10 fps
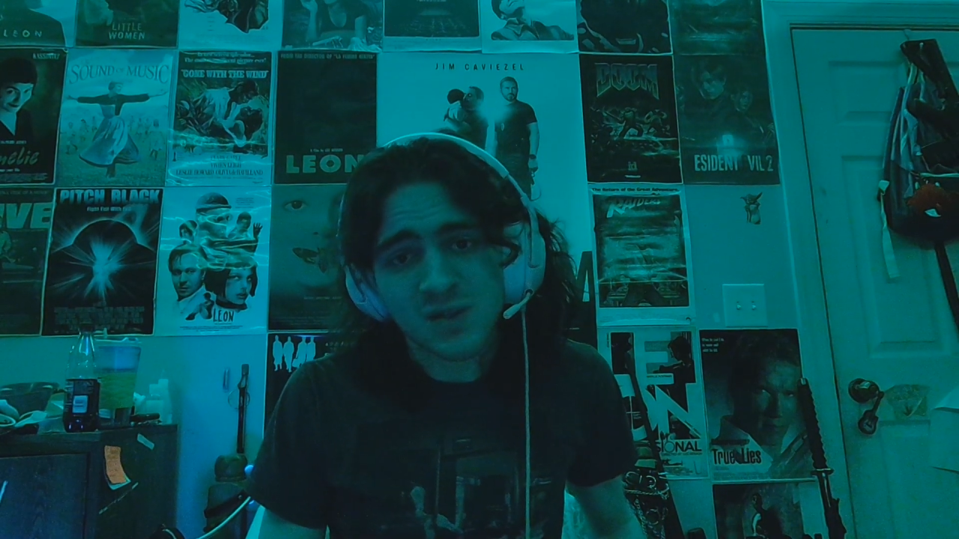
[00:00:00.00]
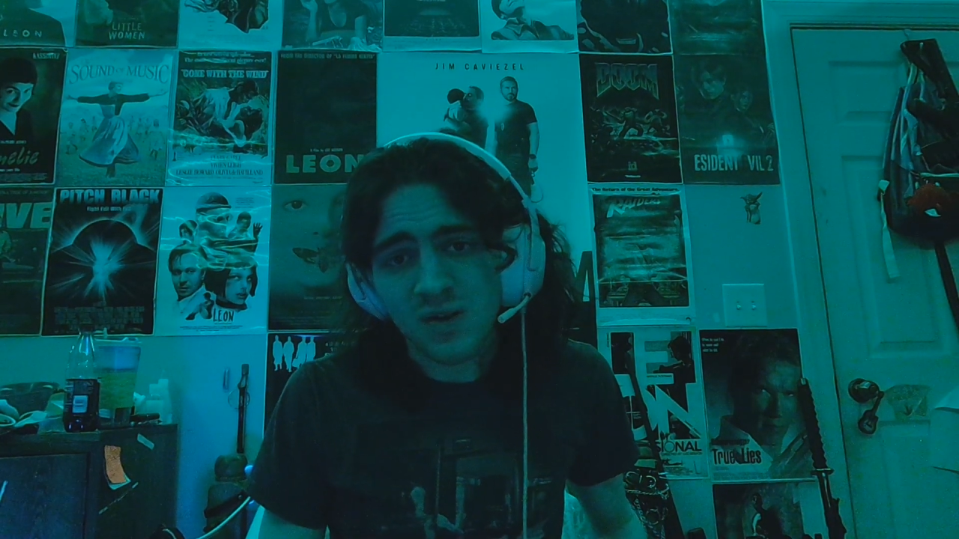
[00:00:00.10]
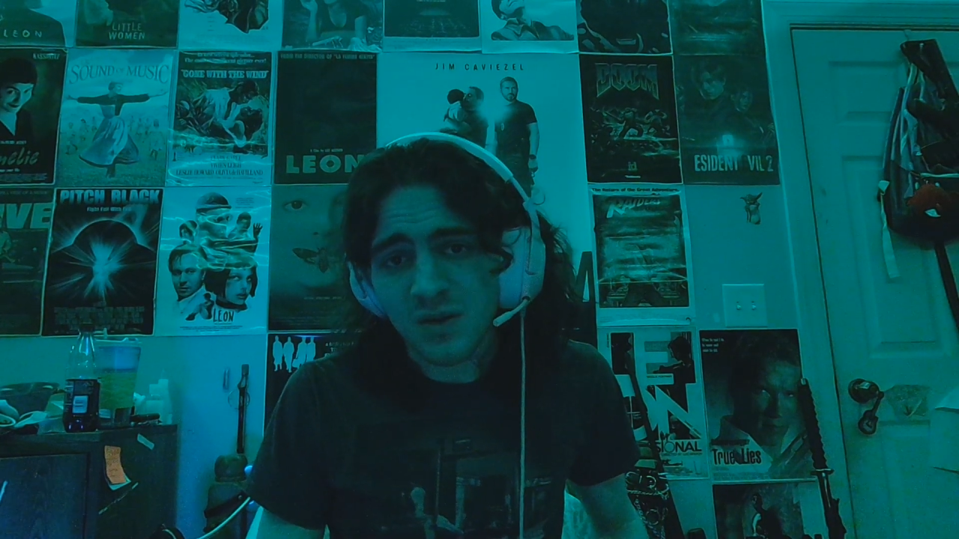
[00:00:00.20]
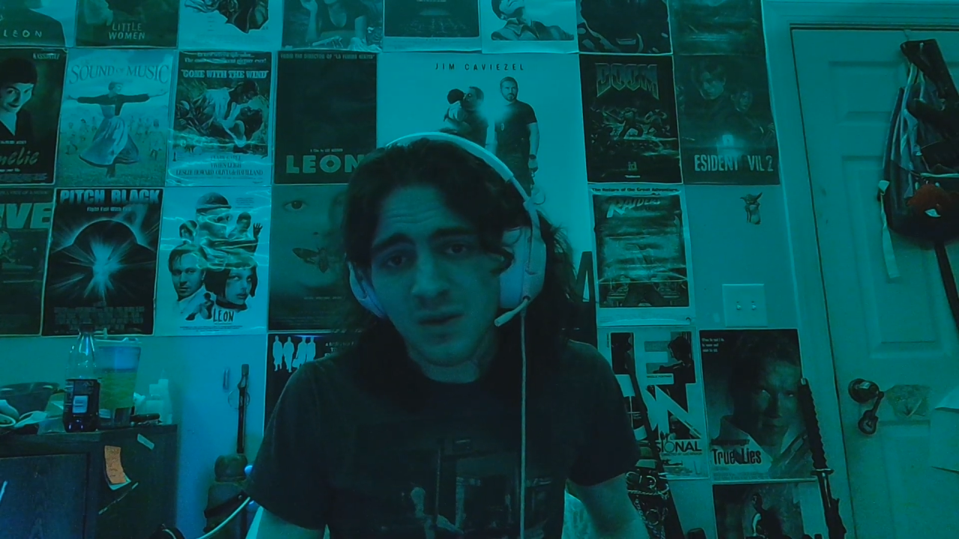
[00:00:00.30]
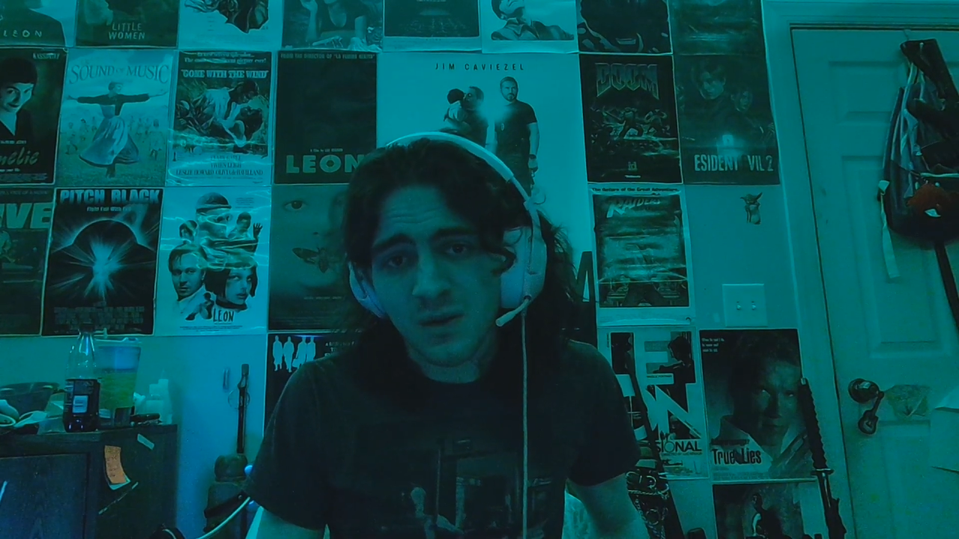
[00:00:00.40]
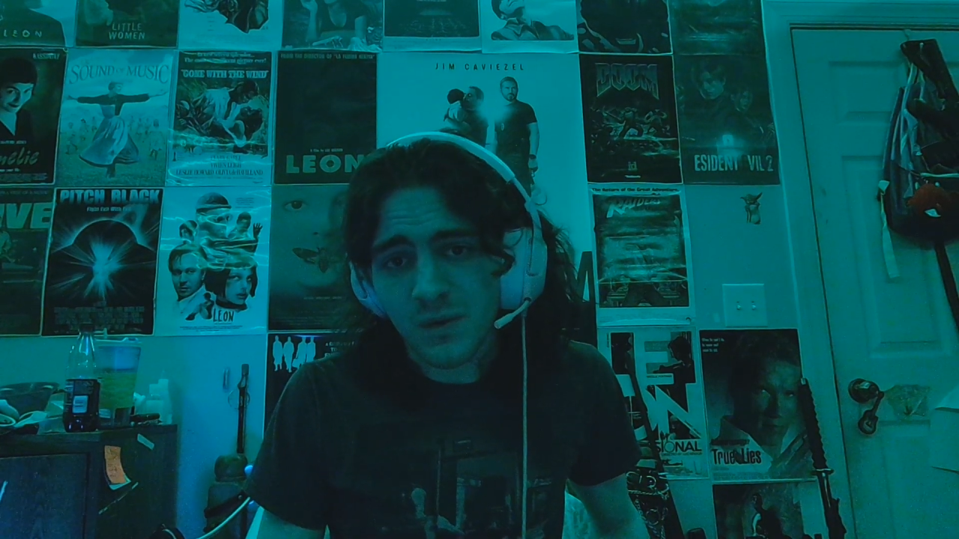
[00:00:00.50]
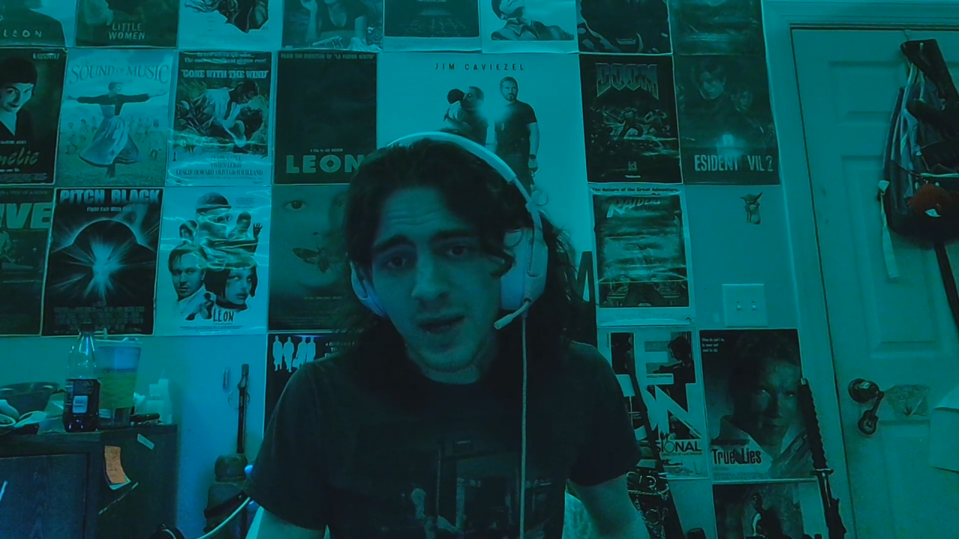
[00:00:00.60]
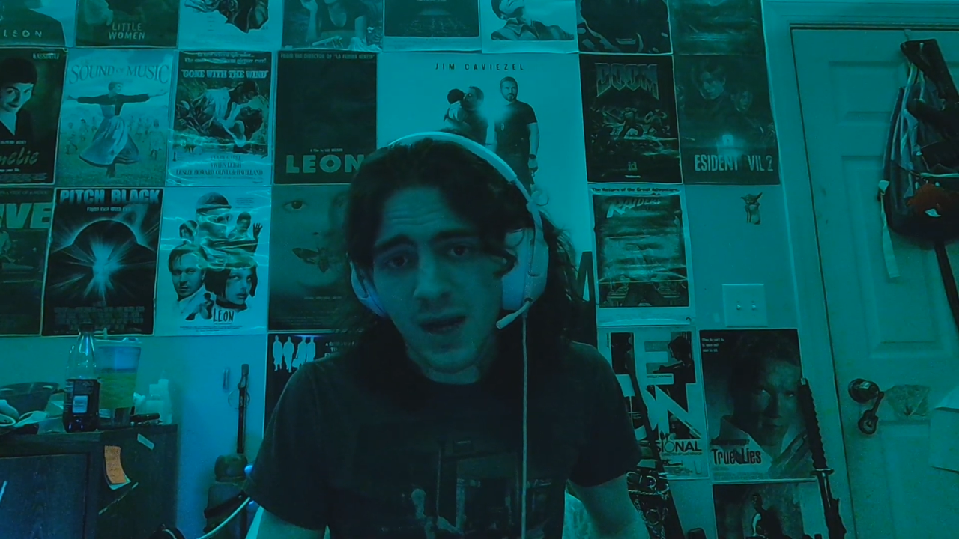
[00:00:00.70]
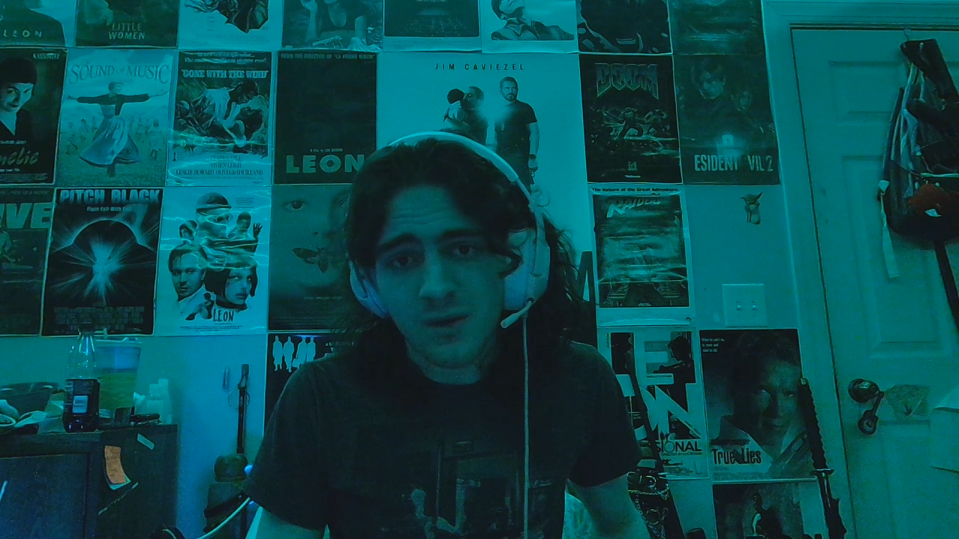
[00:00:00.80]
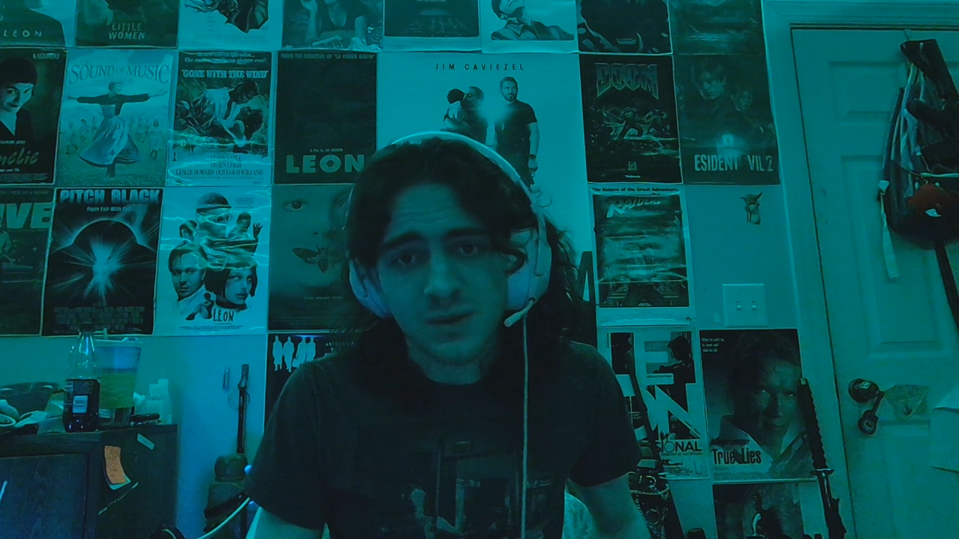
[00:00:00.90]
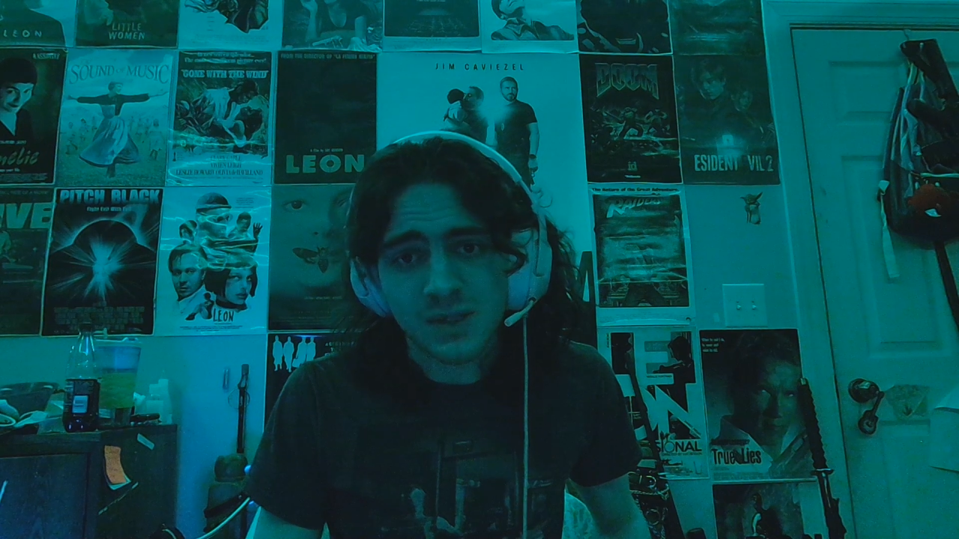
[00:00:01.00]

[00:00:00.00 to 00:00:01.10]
longer than 3 hours,